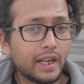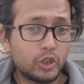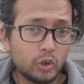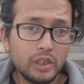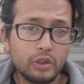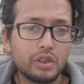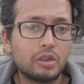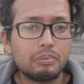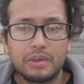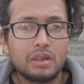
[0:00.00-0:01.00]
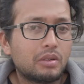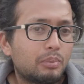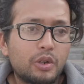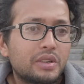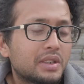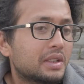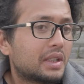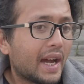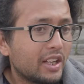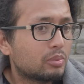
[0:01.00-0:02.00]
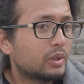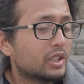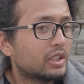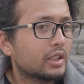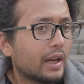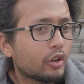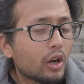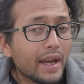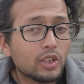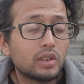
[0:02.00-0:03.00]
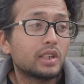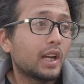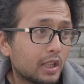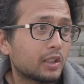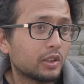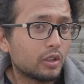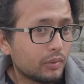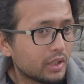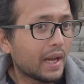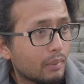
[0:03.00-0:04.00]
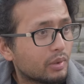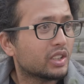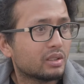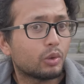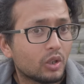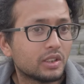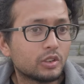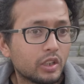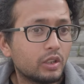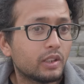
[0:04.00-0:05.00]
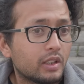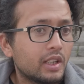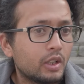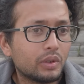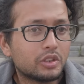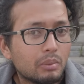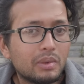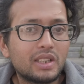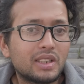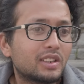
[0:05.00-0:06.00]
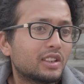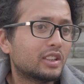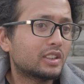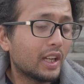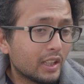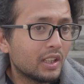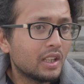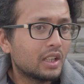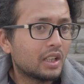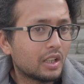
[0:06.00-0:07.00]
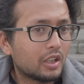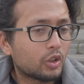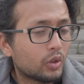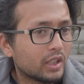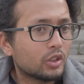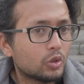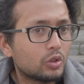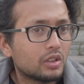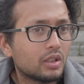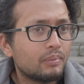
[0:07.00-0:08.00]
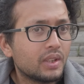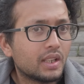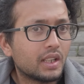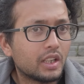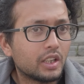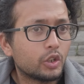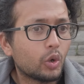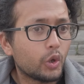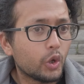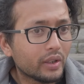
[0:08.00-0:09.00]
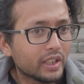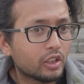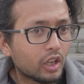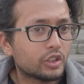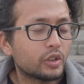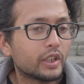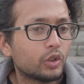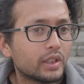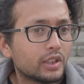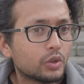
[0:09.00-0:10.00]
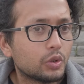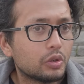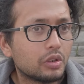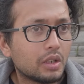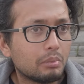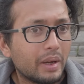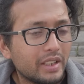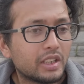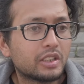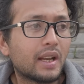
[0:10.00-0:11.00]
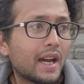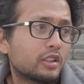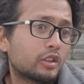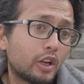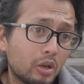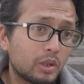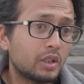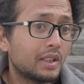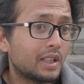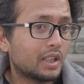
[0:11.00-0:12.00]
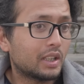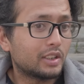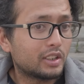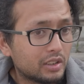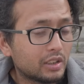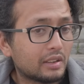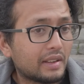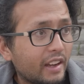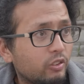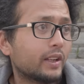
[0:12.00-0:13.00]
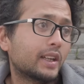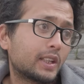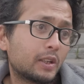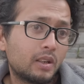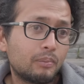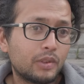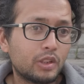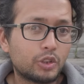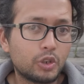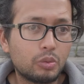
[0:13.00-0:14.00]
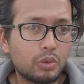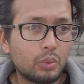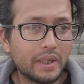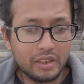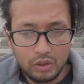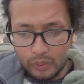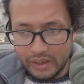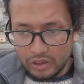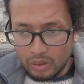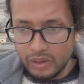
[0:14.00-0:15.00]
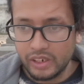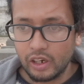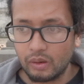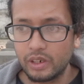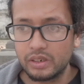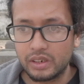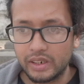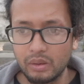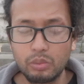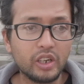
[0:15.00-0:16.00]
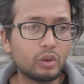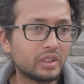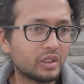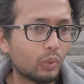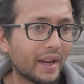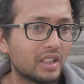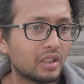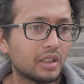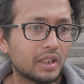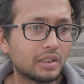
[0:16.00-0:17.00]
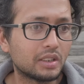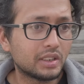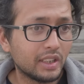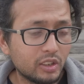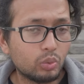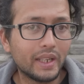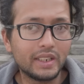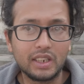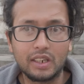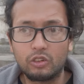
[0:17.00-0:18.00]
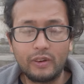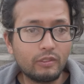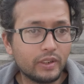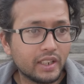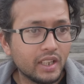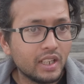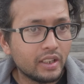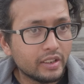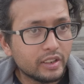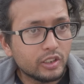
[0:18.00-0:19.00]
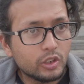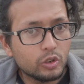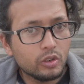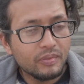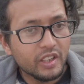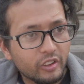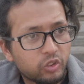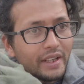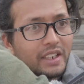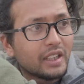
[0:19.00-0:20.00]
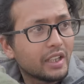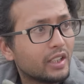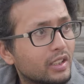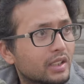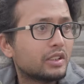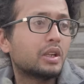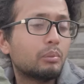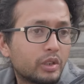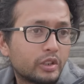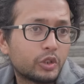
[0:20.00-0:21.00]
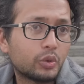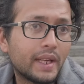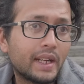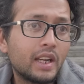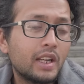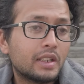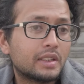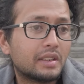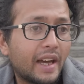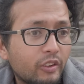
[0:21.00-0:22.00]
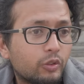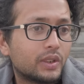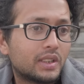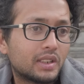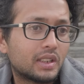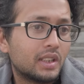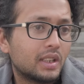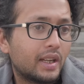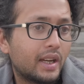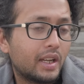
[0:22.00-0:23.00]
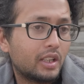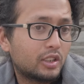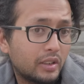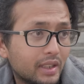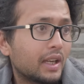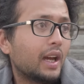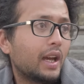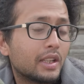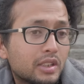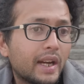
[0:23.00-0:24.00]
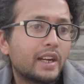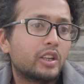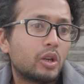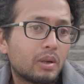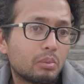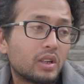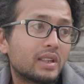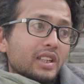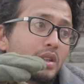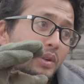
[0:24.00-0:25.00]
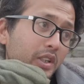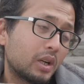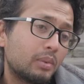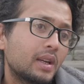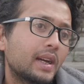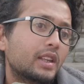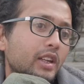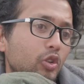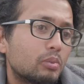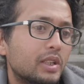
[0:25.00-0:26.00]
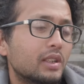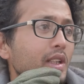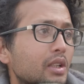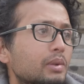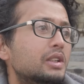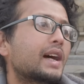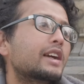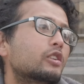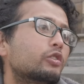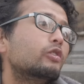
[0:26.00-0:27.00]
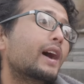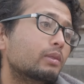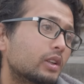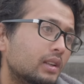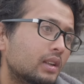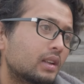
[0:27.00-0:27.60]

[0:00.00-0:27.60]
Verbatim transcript: I told you, you know, a person dies, but it is not actually death, you know, it happens in process. So even when somebody says it is death, uh, according to uh, you know, yogic culture, according to uh, Vedic Sanatana Dharma, uh, there's still a life in it. So when when somebody covers the dead body with the white uh, sheet, white uh, fabric, it is to reflect the heat and temperature, so that the life which is still inside the human body gets preserved, and there could be a little bit signs of revival.